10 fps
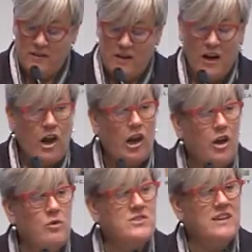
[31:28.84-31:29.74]
and
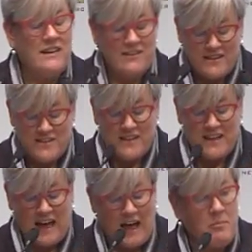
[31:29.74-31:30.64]
closing this
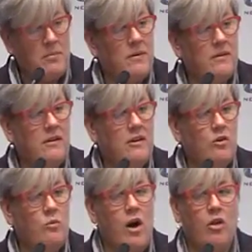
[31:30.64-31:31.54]
gap
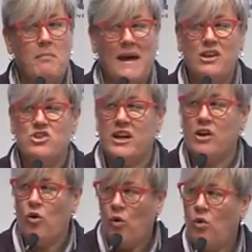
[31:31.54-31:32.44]
while managing
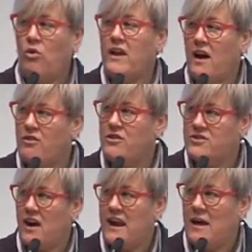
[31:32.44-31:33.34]
all the other
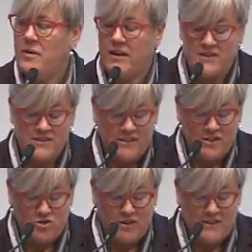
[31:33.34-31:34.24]
dynamics in
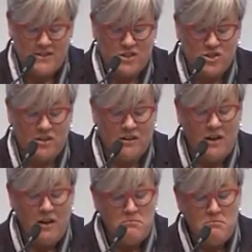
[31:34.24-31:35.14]
this transition
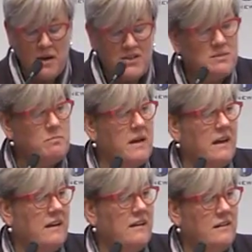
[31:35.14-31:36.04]
must
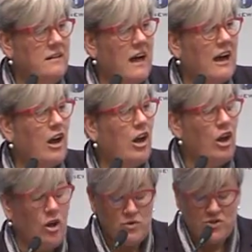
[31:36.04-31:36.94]
be at
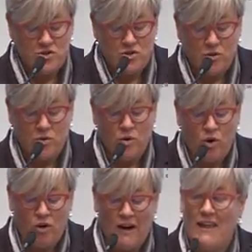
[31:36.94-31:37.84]
close to
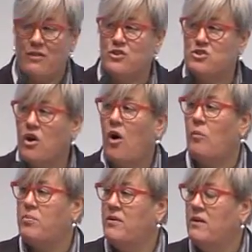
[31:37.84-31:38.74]
or at the
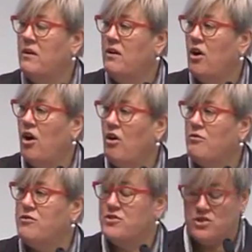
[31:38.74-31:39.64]
top
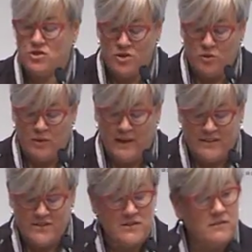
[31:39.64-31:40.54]
of the to-do
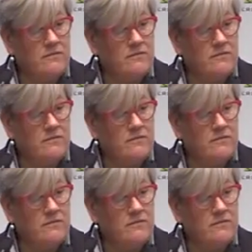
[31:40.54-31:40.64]
list.